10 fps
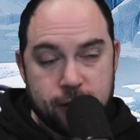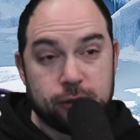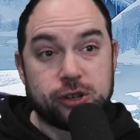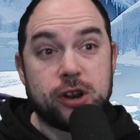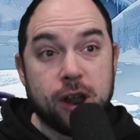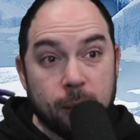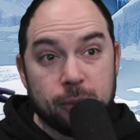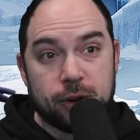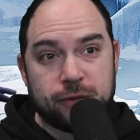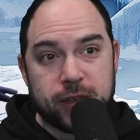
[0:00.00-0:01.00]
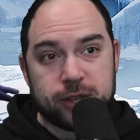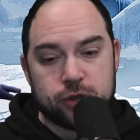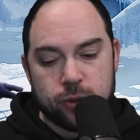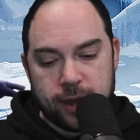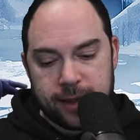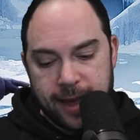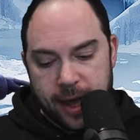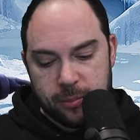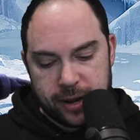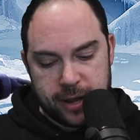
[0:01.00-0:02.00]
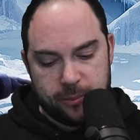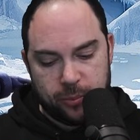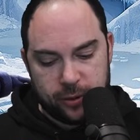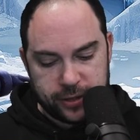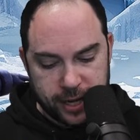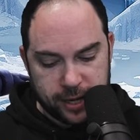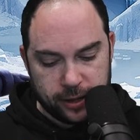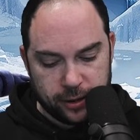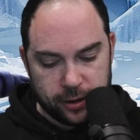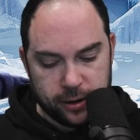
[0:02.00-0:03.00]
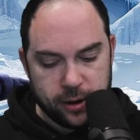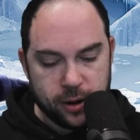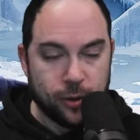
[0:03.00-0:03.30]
There's a number of things you can get, but in particular,